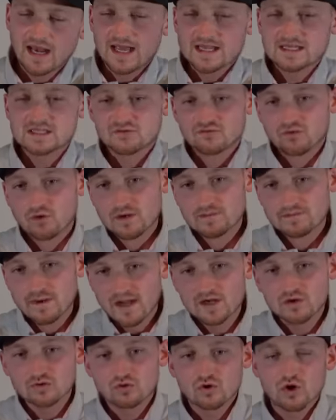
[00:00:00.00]
likes of Rory
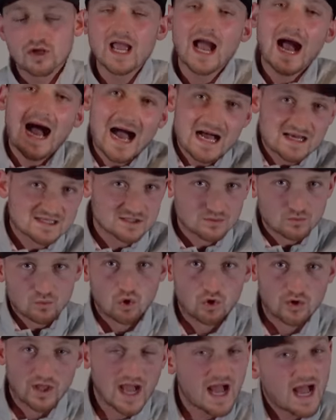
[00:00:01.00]
McIlroy hasn't
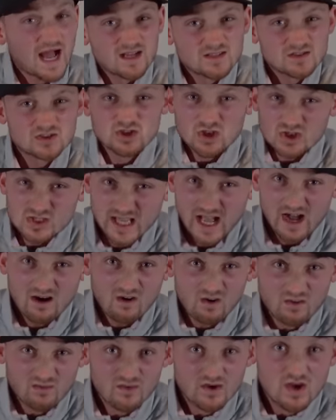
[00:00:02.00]
worn a hat just out
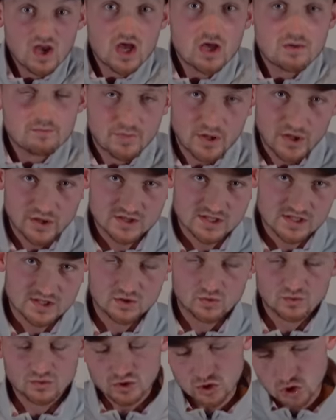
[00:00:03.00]
of
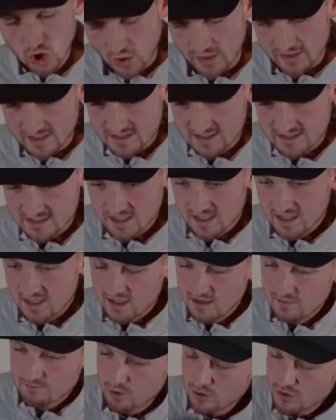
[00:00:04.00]
personal choice.
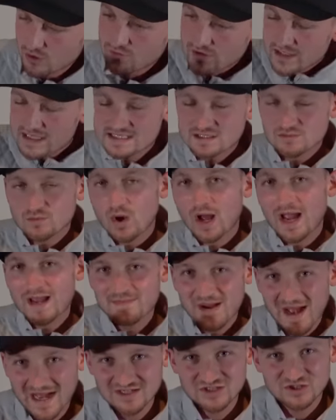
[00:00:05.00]
But the reason why
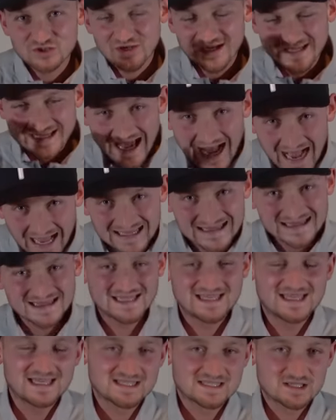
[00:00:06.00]
Patrick
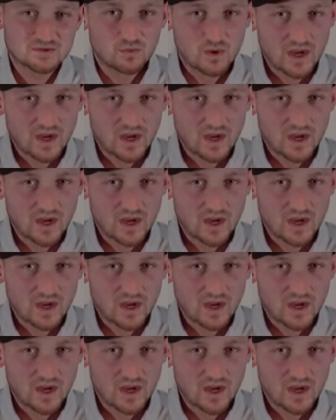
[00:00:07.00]
Cantlay isn't